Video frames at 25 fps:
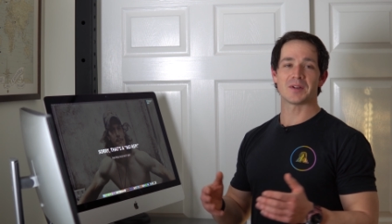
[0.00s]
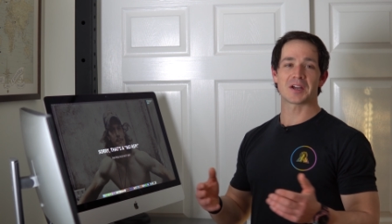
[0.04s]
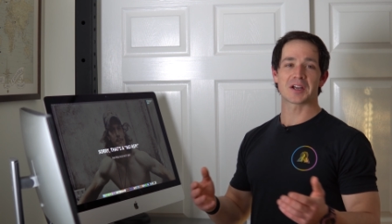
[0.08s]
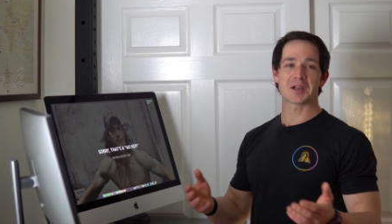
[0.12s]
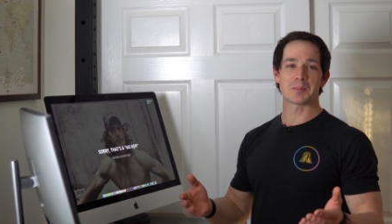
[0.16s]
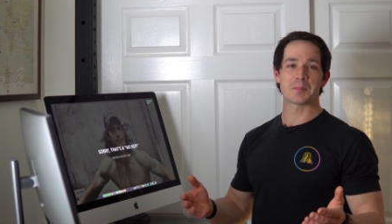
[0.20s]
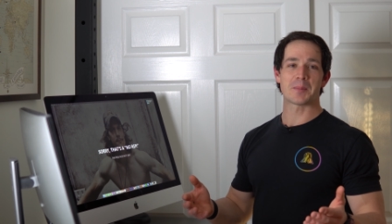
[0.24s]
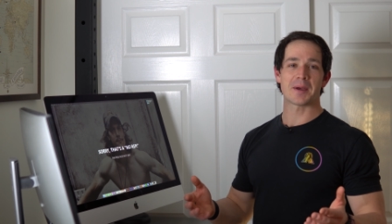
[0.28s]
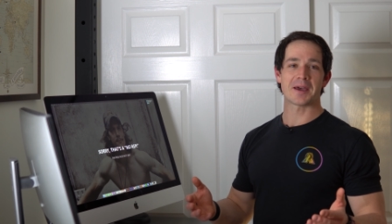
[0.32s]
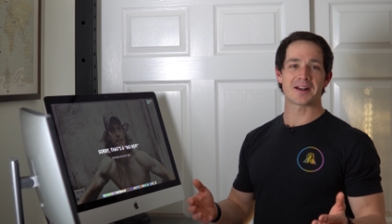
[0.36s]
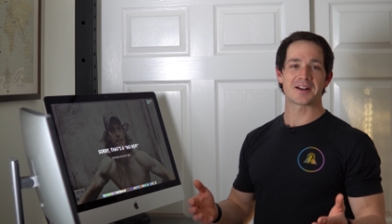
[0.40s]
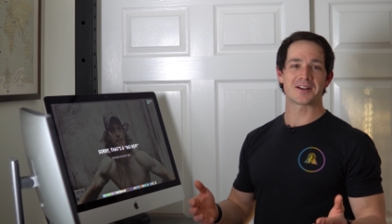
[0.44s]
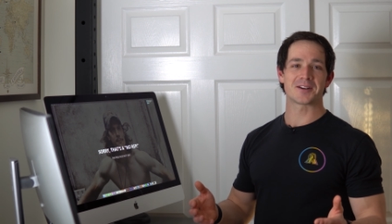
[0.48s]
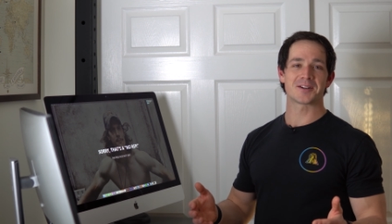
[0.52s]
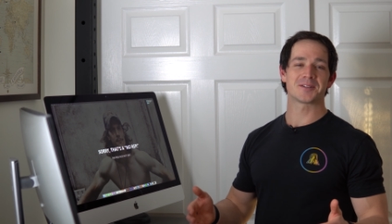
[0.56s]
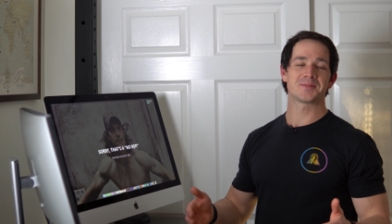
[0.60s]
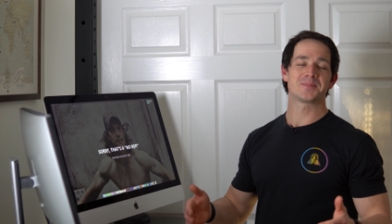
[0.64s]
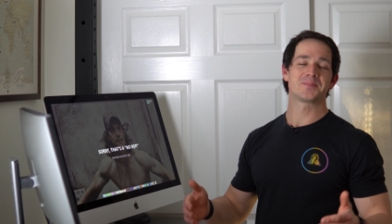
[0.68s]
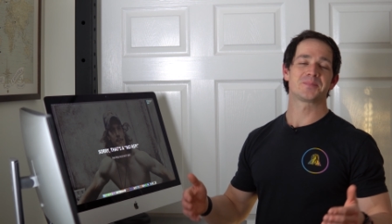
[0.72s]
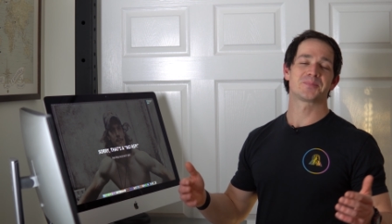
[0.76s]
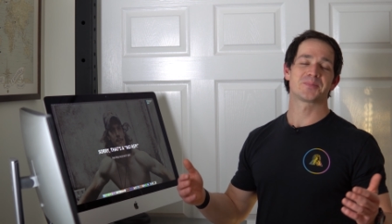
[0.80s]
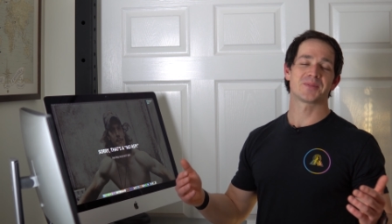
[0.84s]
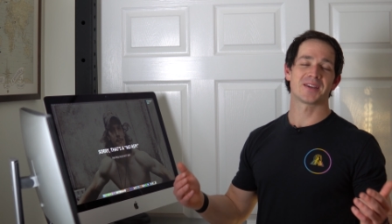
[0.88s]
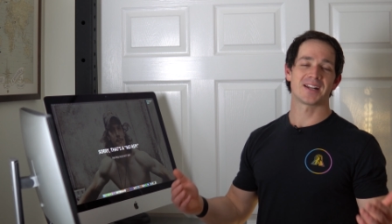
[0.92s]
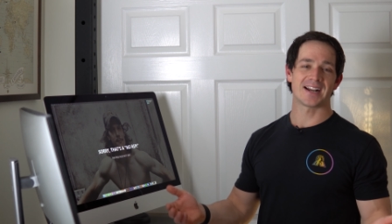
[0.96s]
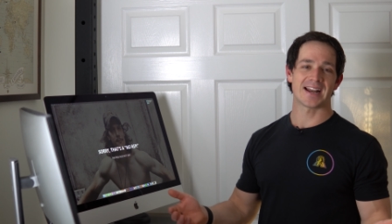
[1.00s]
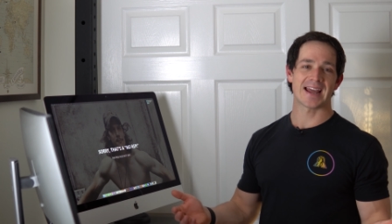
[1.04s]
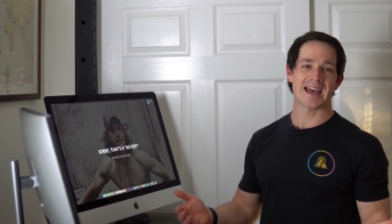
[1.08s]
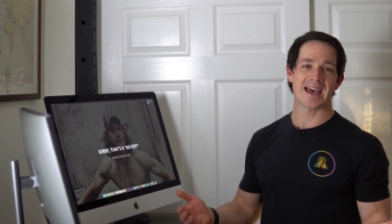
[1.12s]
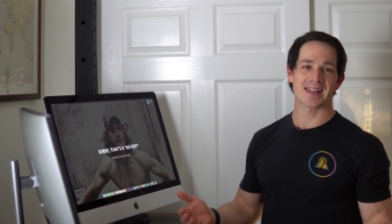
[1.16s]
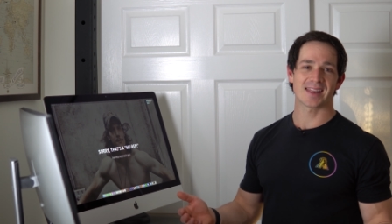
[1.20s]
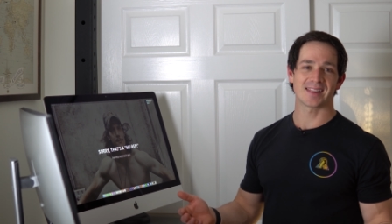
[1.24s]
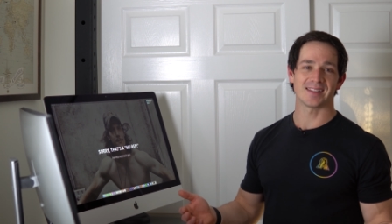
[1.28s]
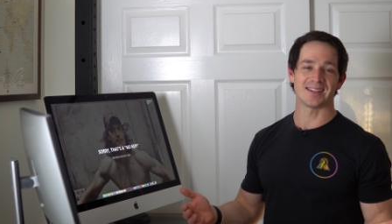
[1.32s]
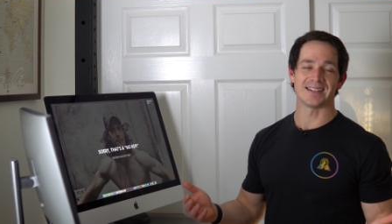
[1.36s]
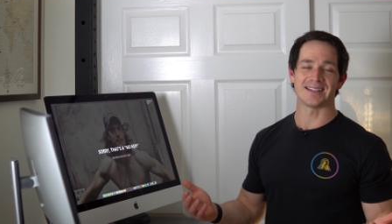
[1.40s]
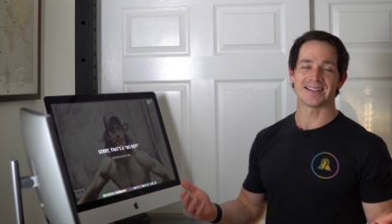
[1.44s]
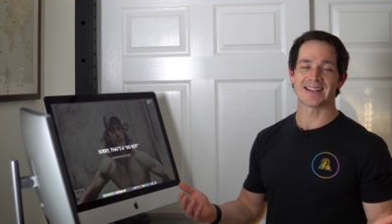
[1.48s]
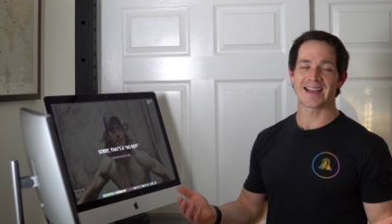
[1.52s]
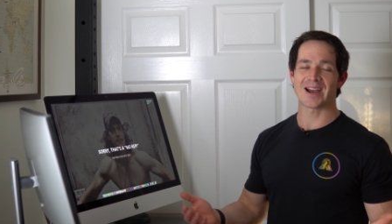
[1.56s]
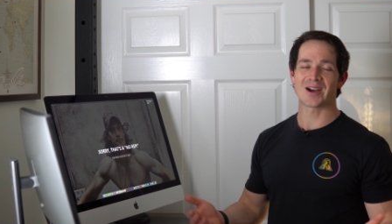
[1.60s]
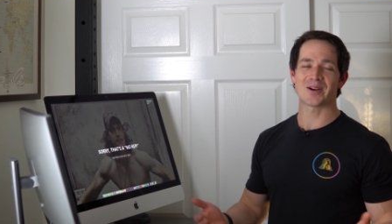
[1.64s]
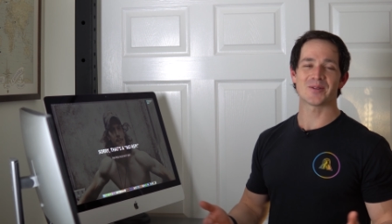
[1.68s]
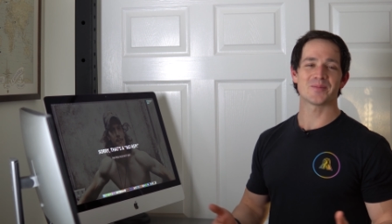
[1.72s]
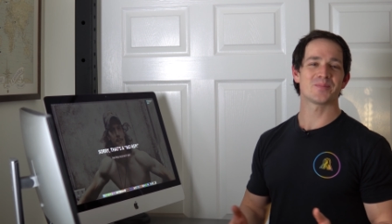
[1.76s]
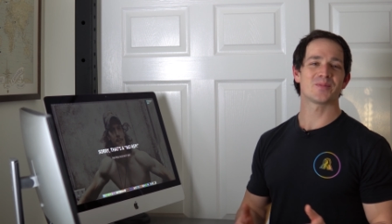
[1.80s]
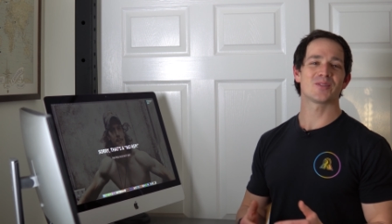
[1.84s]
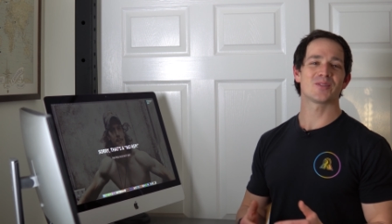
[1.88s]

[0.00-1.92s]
a competitor and an athlete. Now,